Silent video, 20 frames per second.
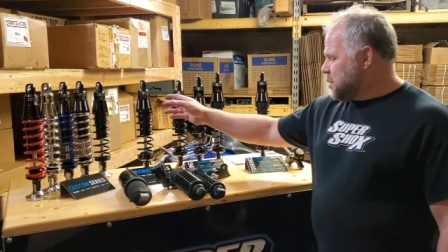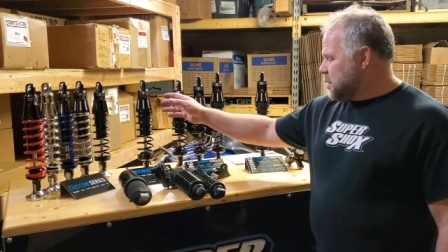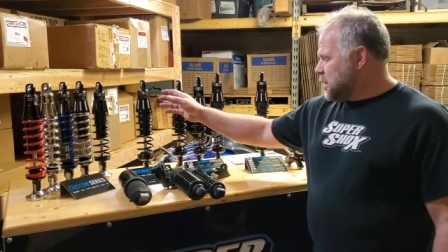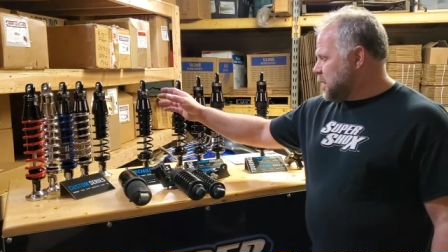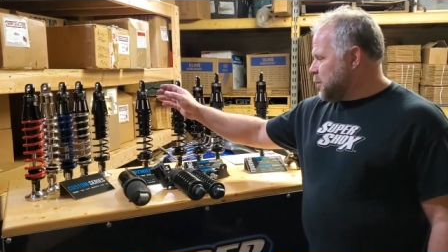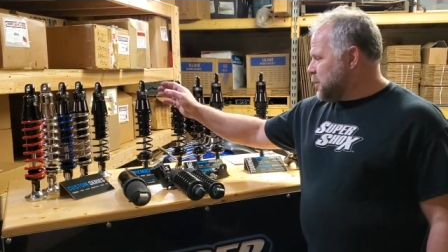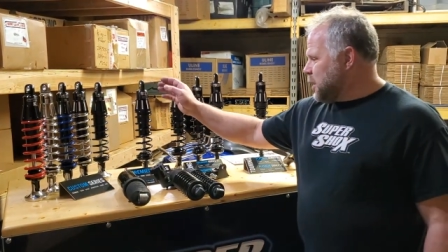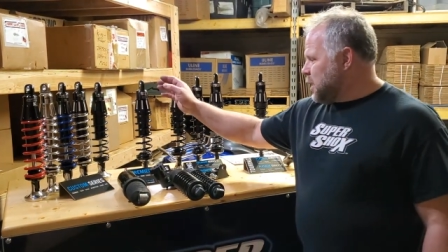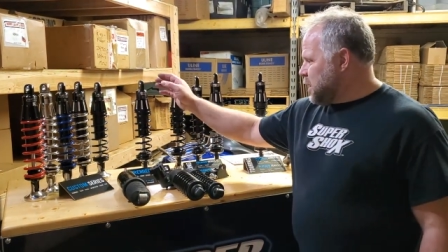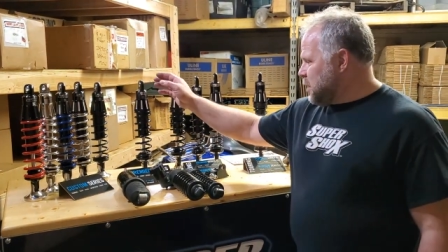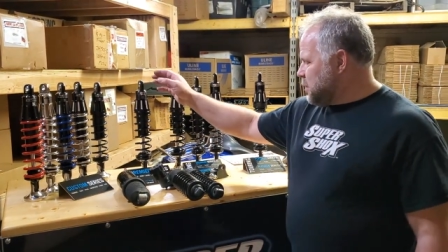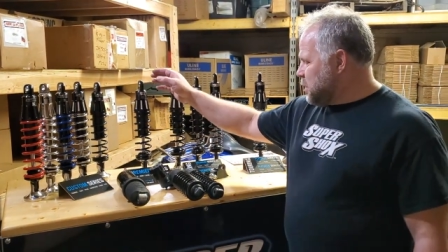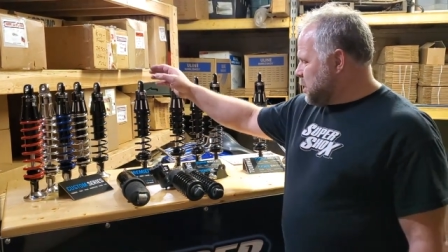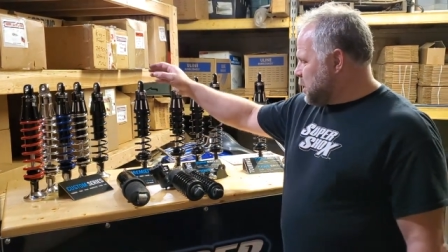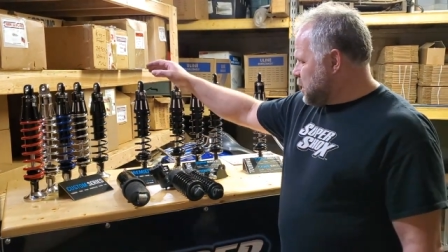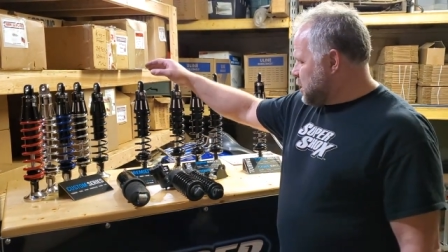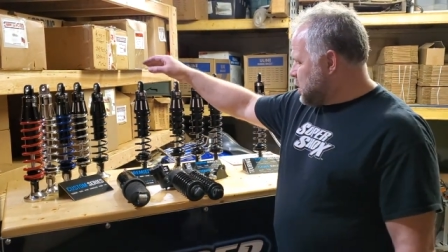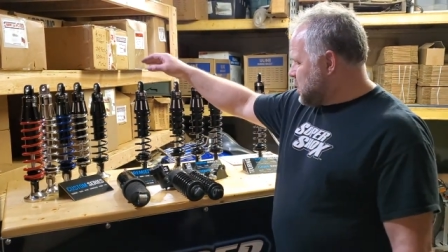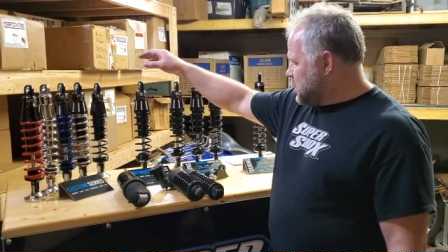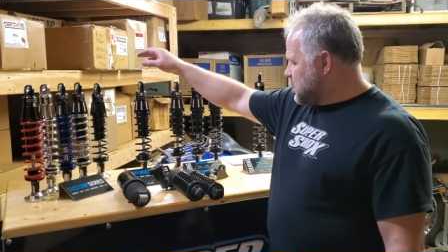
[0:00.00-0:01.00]
then we have
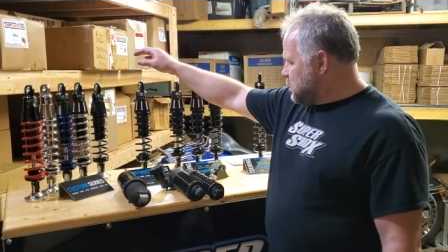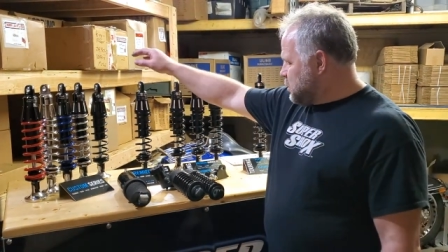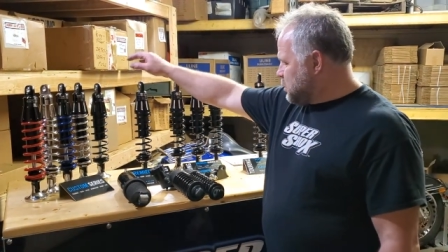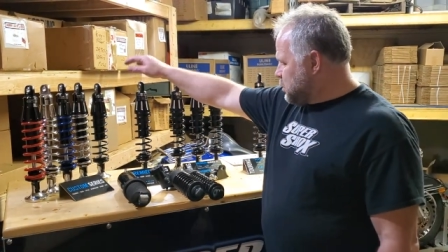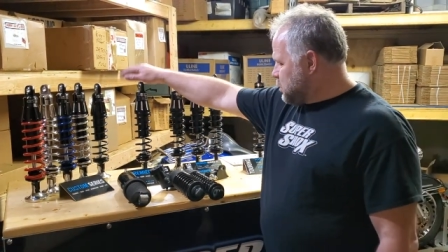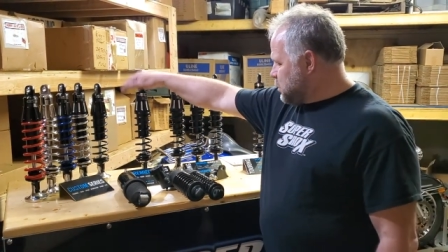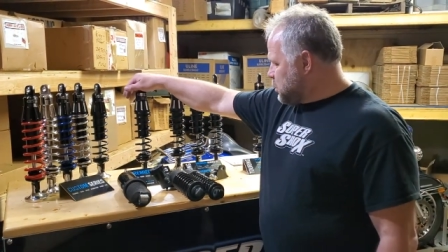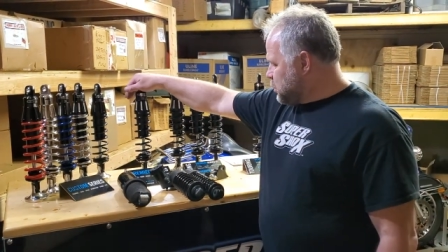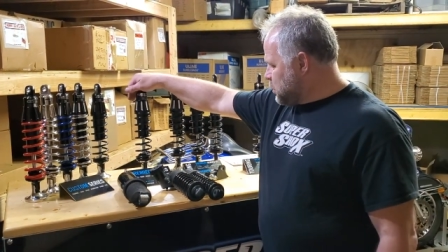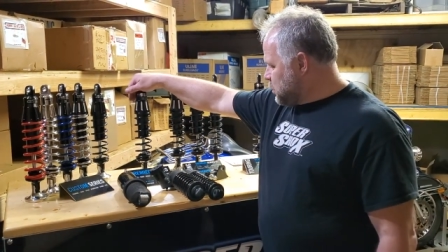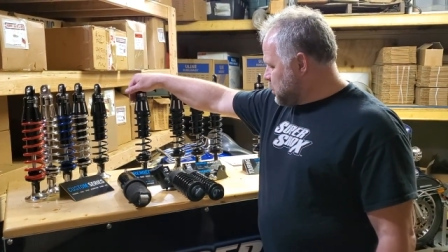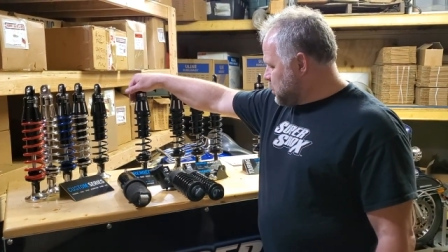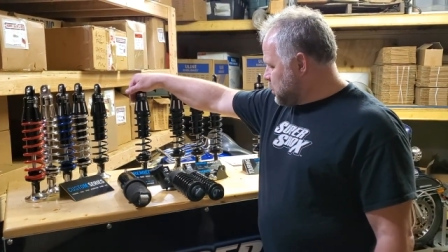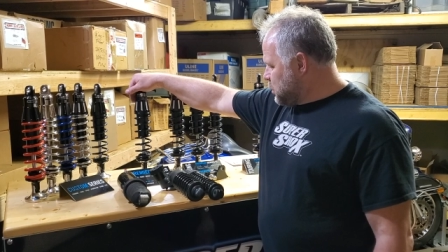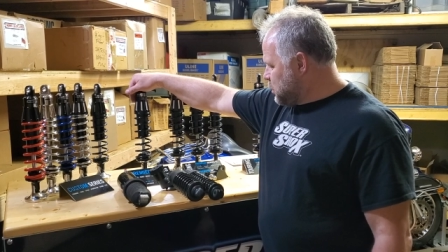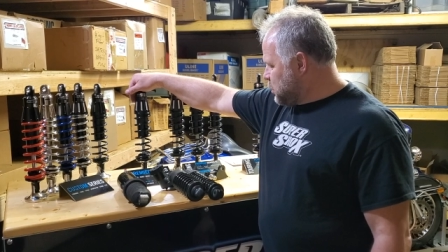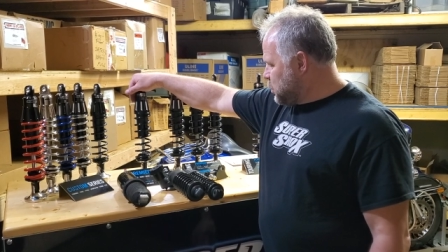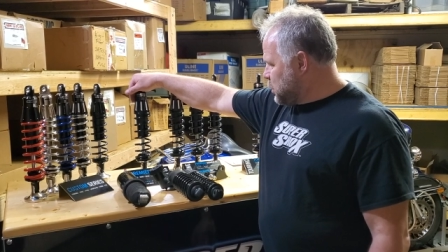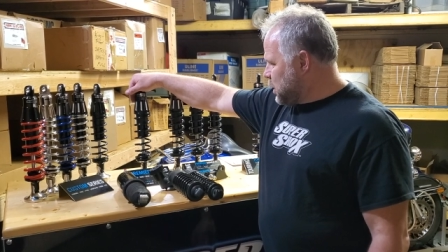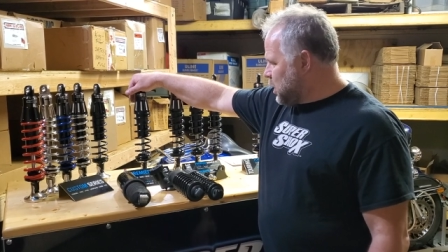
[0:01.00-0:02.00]
the,
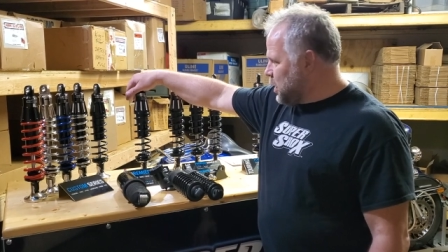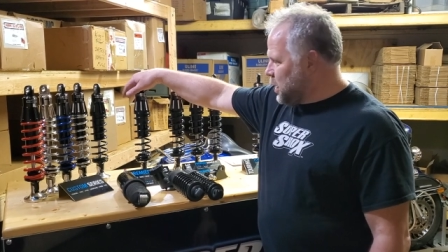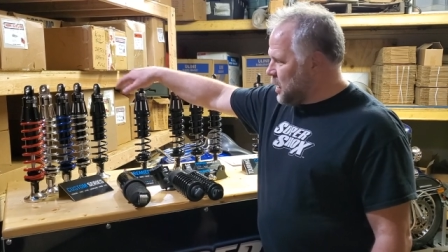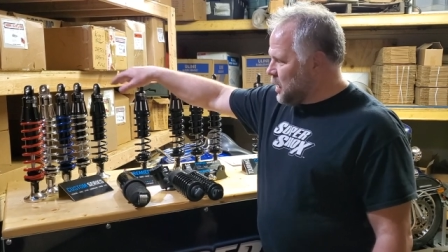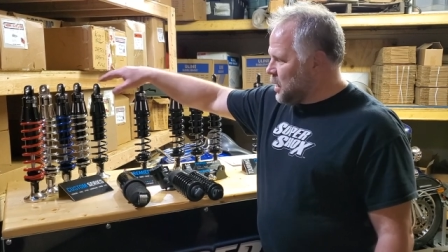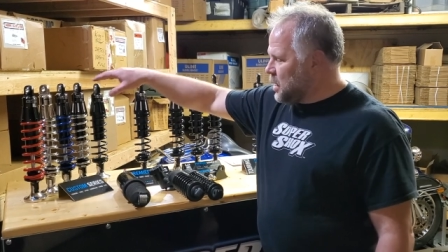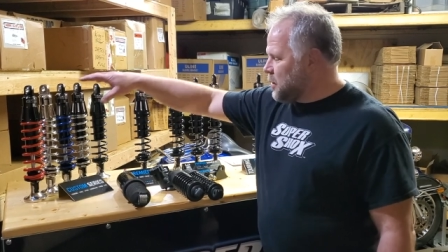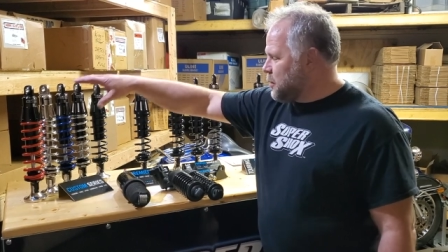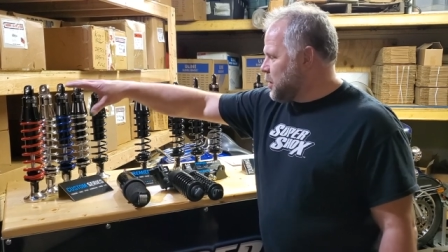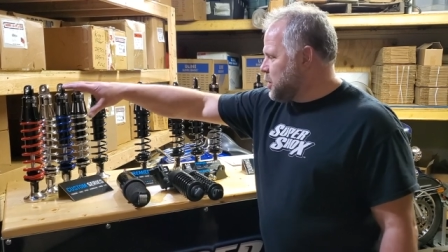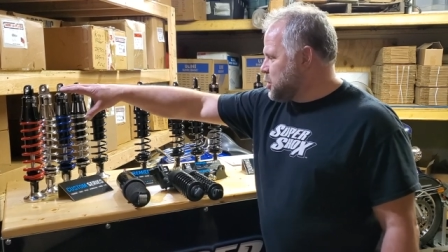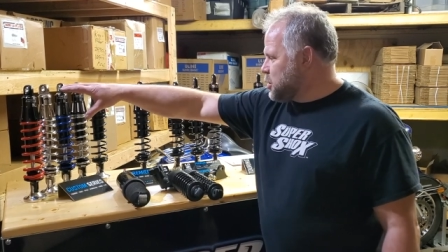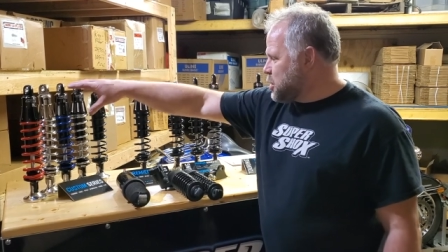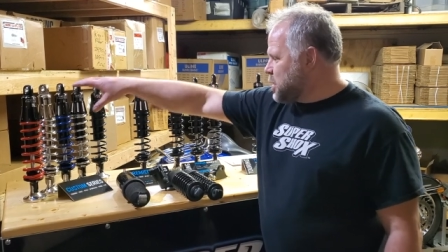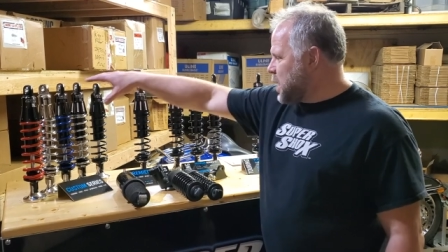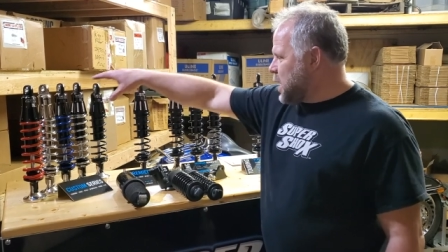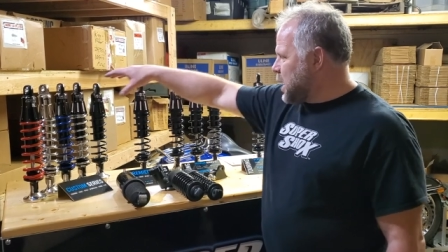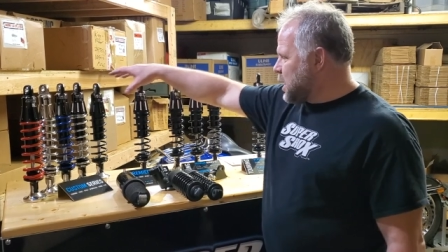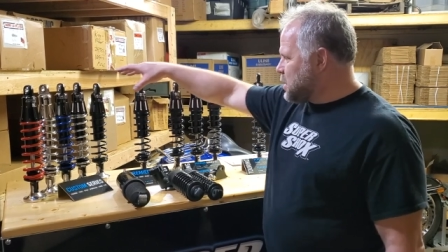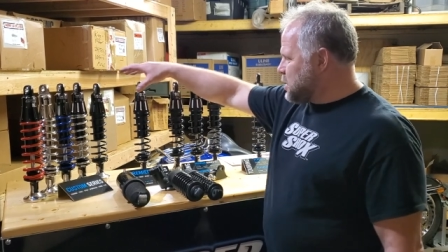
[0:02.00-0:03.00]
any of our
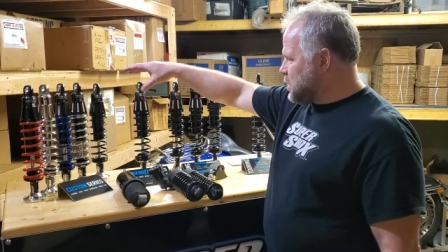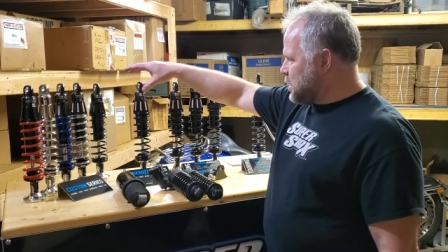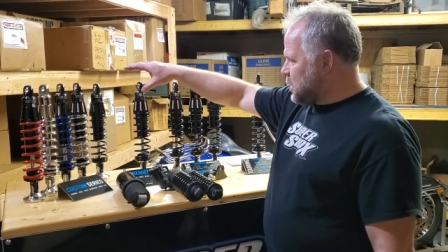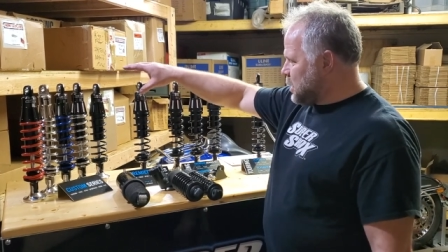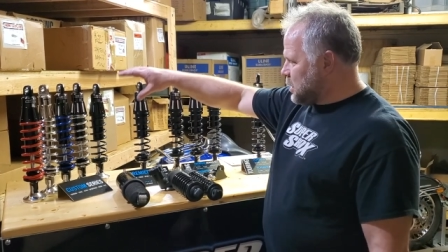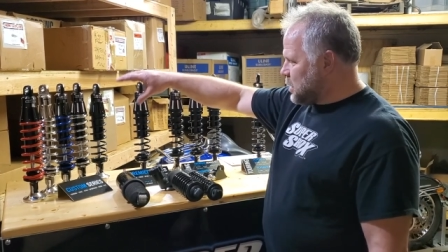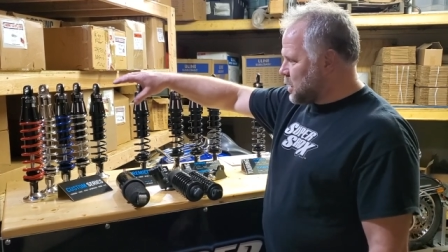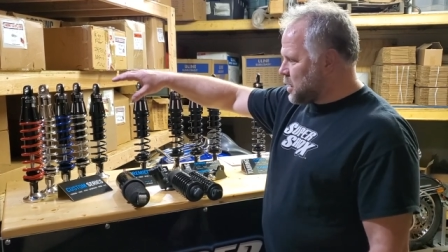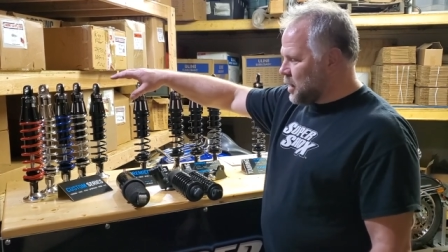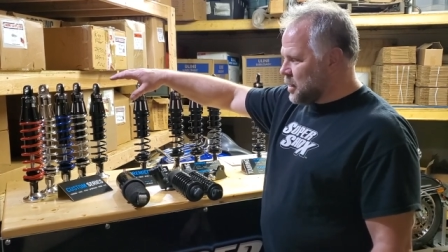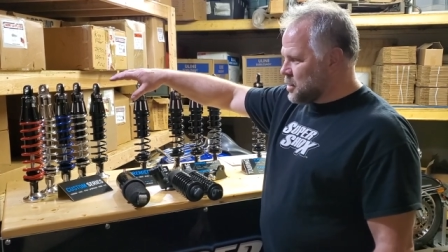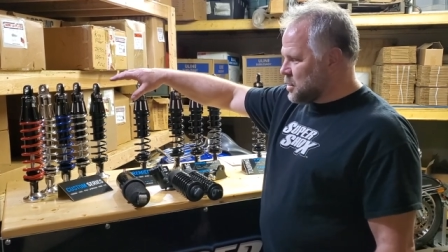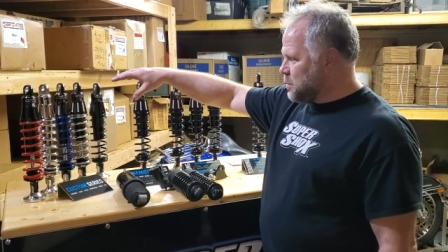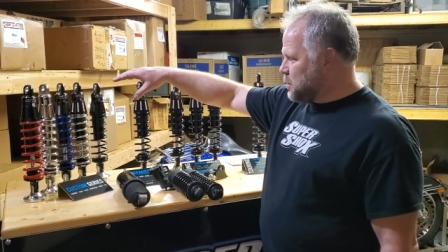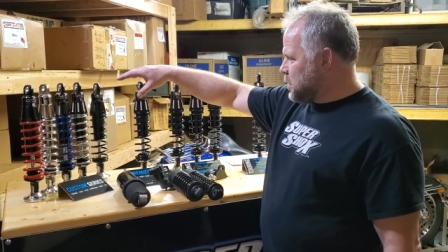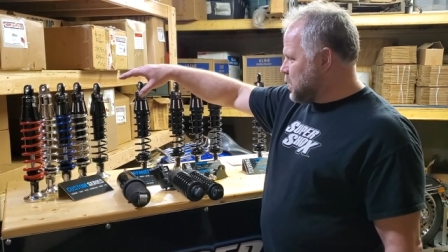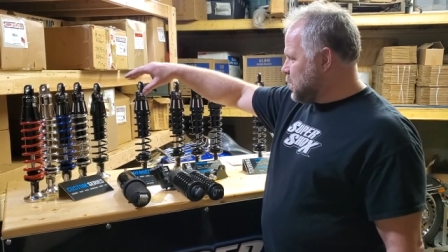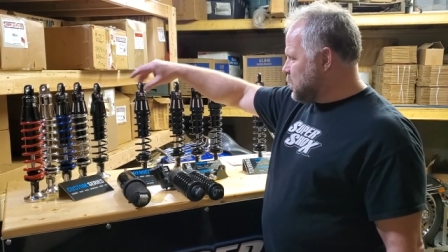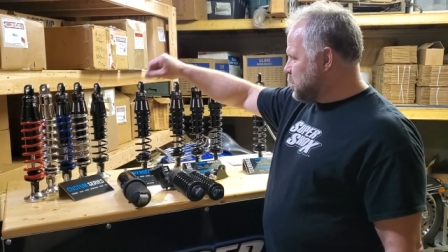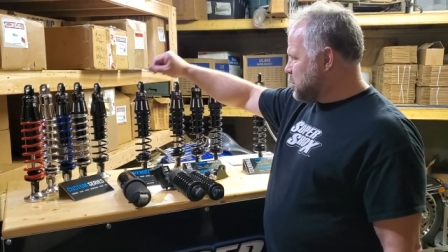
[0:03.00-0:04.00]
shocks can get the custom
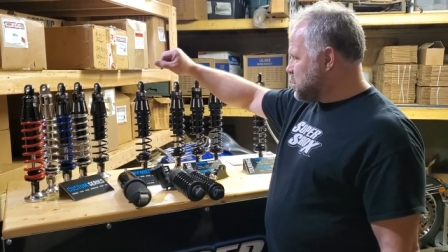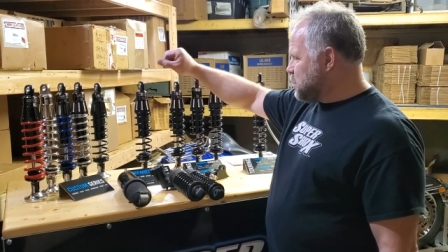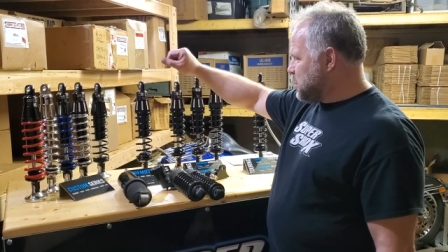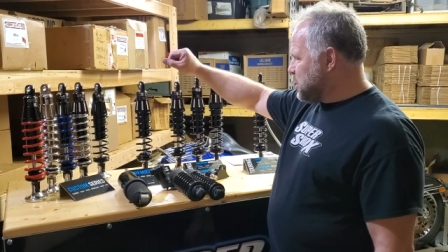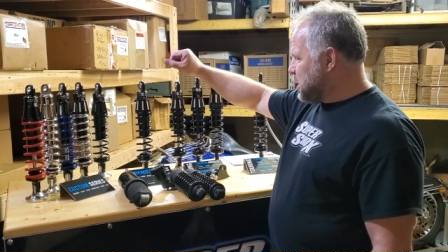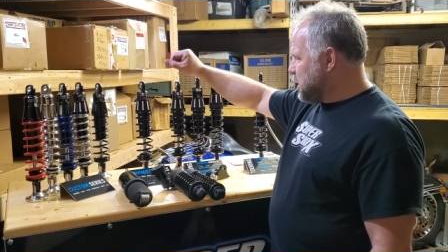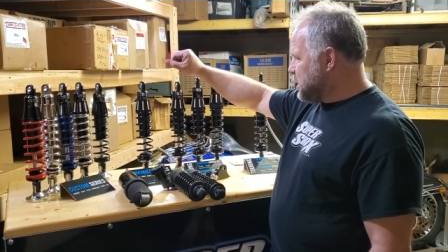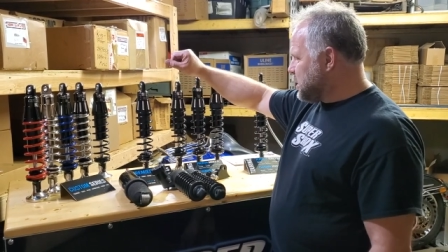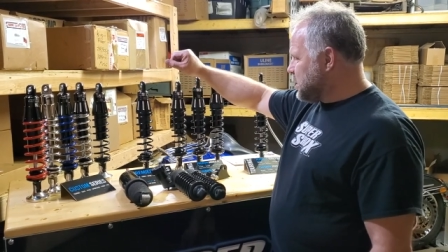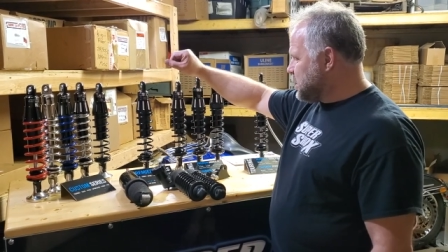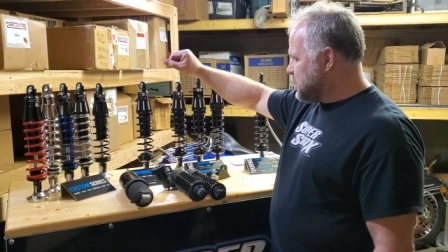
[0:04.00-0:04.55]
color spring.